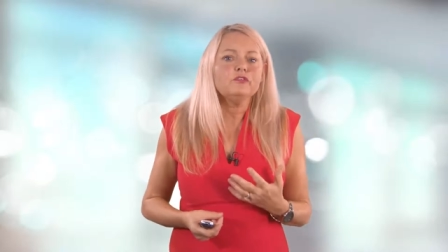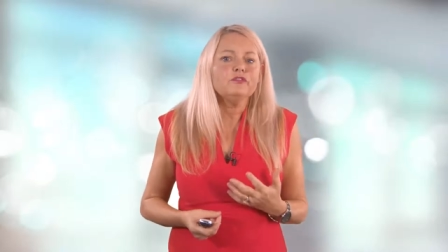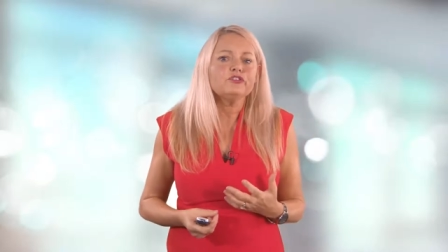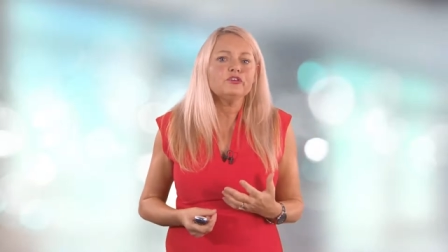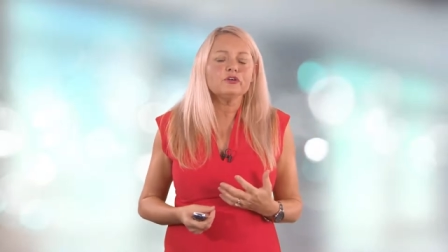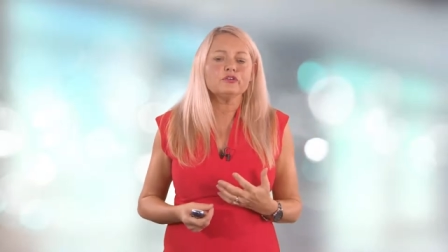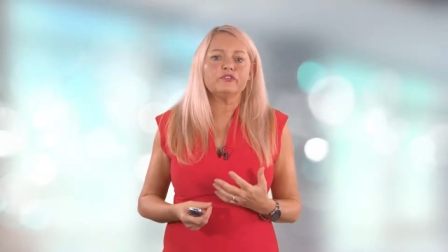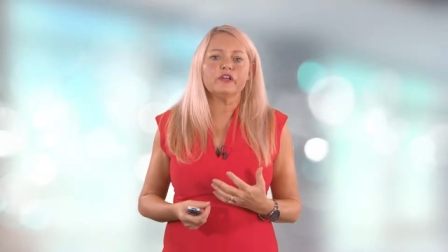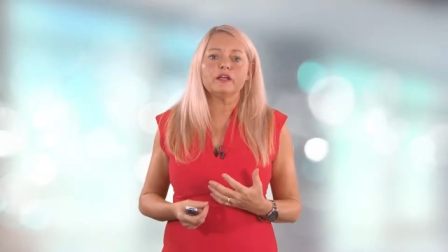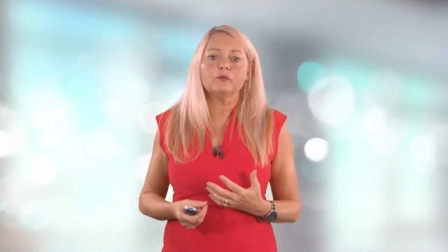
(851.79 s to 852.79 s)

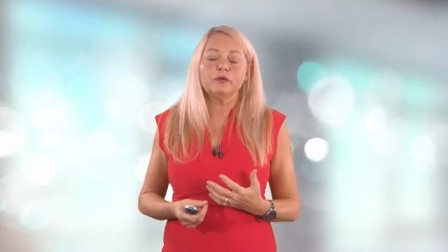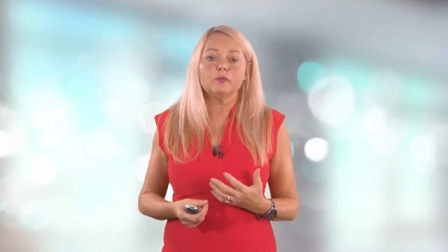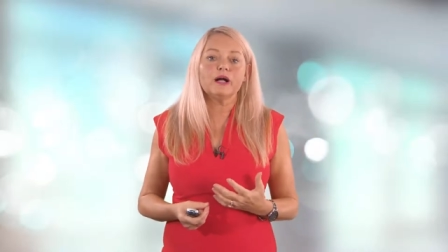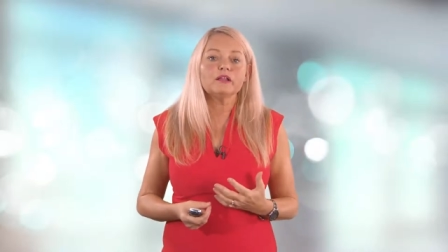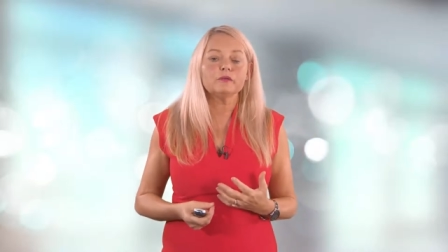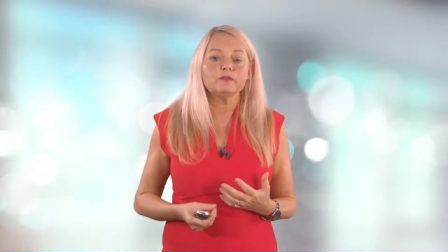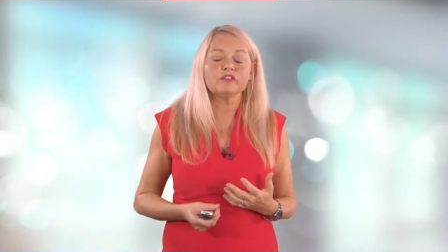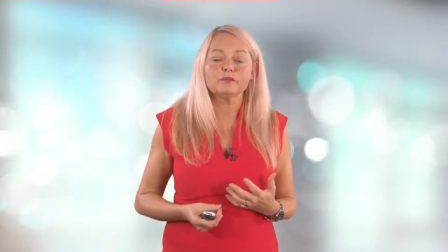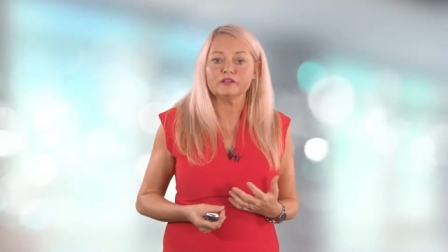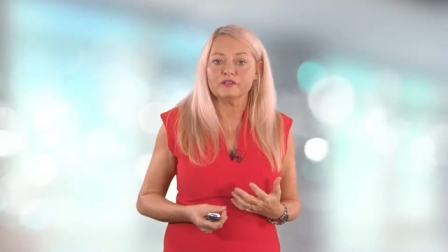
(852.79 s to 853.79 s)
Photography, we welcome
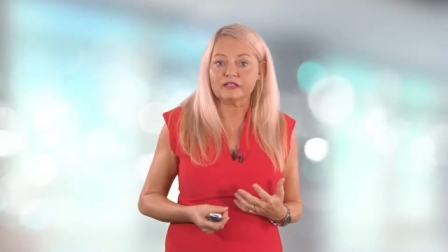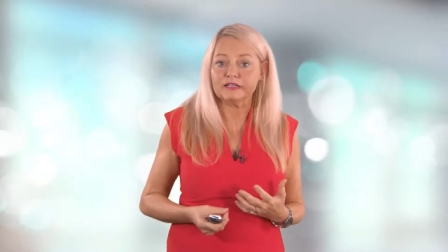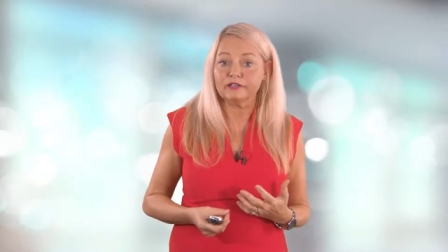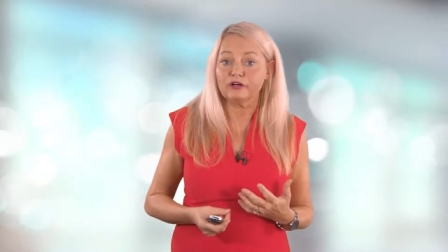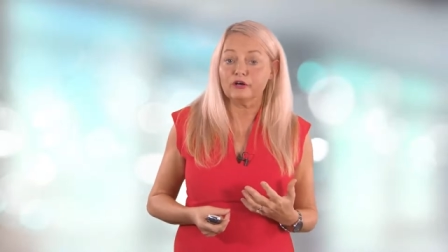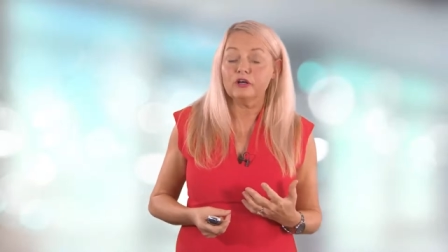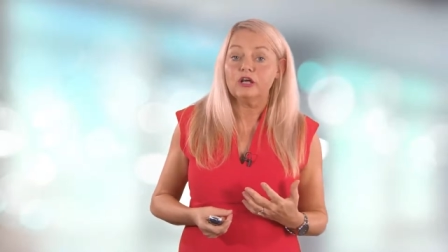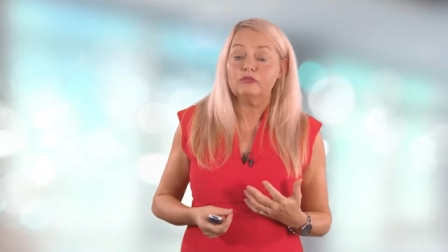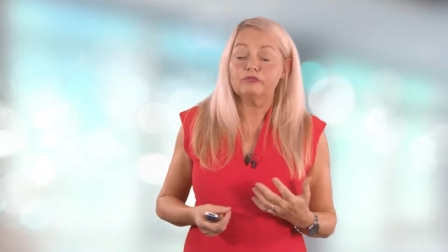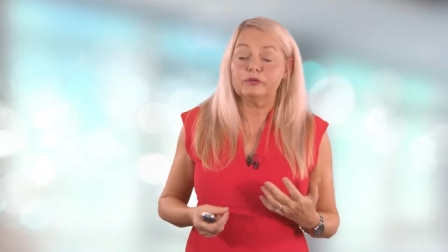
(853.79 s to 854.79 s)
this particularly in our
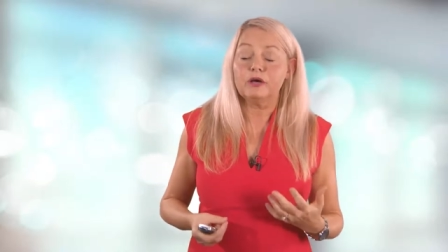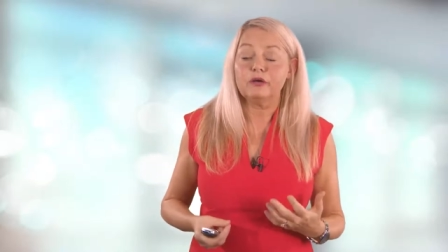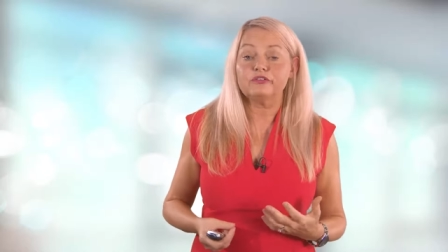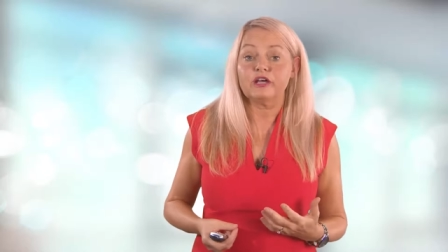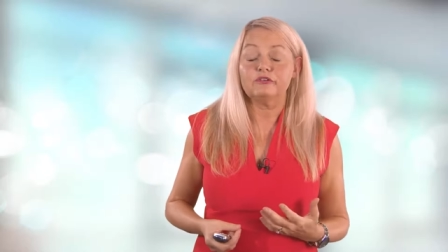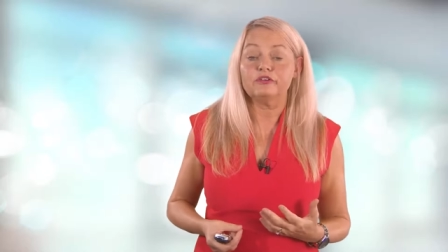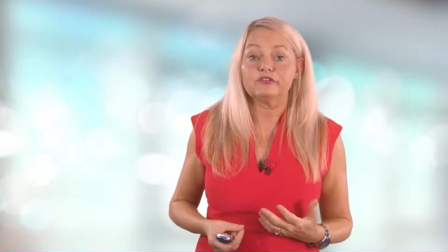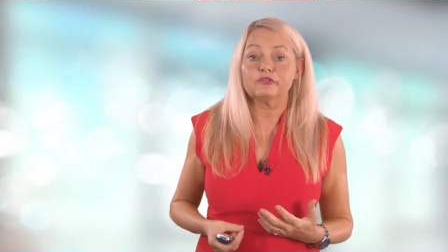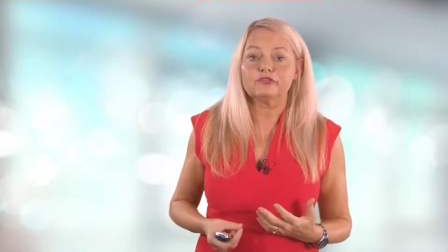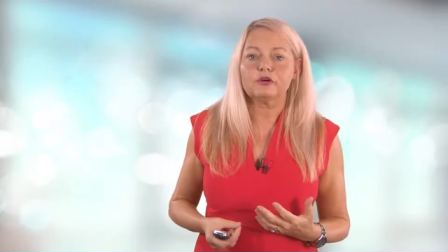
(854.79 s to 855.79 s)
remote
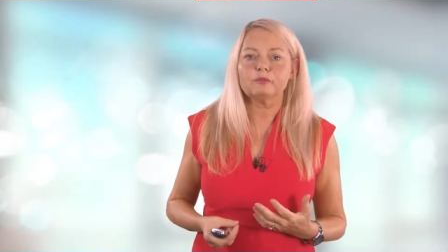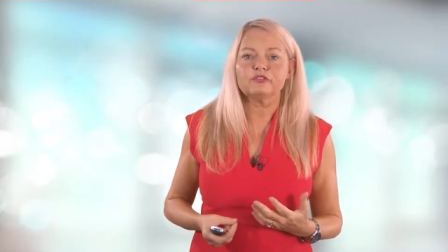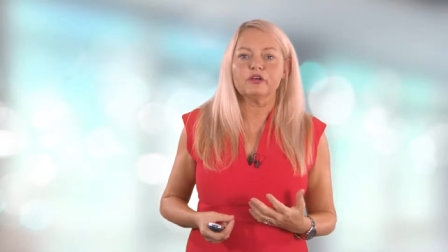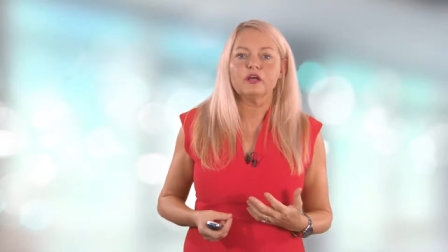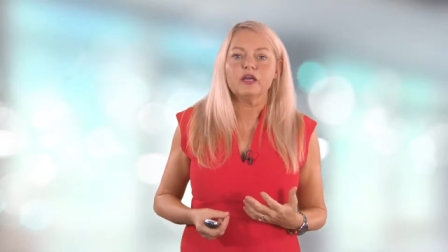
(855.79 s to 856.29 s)
areas of Shropshire.